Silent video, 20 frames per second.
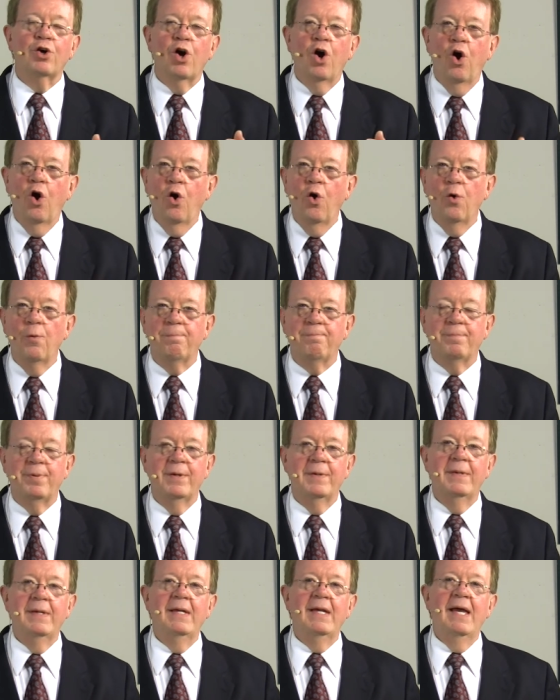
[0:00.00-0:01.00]
hope
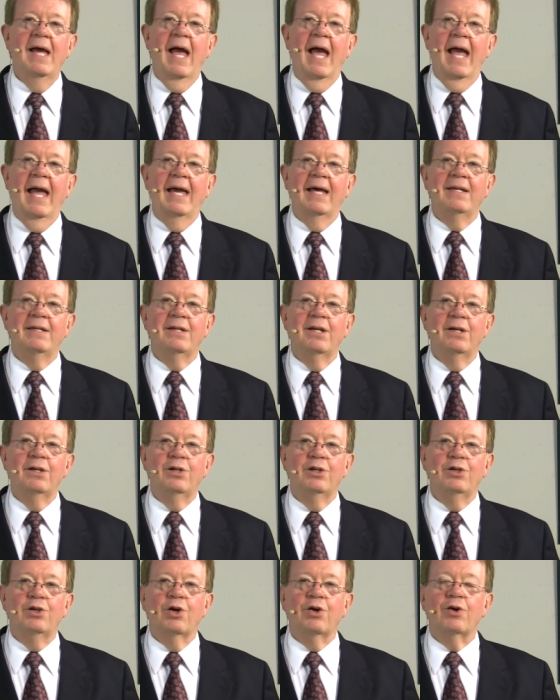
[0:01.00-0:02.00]
and
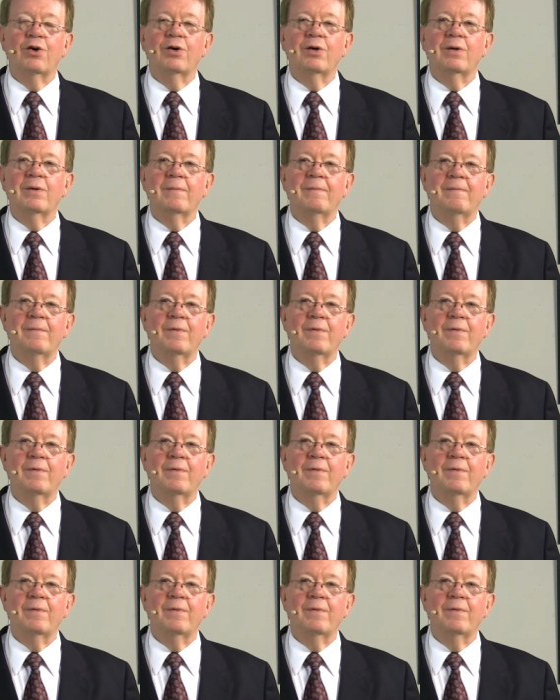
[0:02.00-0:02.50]
your